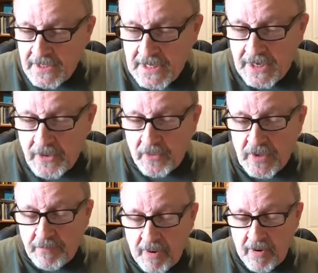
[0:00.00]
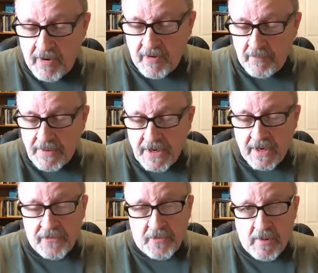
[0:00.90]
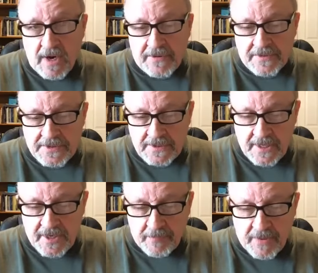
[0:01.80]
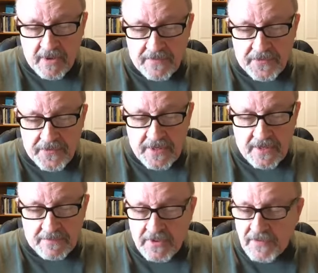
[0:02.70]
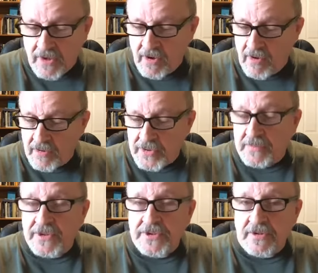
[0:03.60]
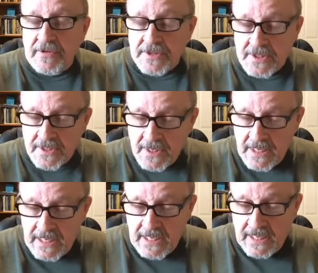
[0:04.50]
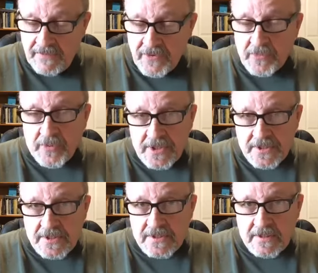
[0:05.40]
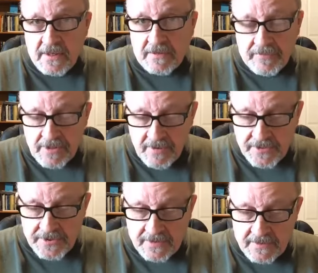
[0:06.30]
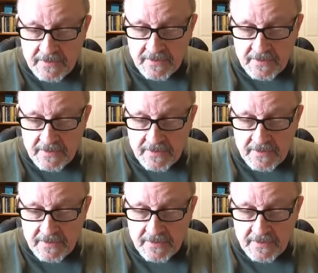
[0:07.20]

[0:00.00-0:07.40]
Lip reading: not only Paul but other writers lay upon the themes of the call to maturity and the risks of regression.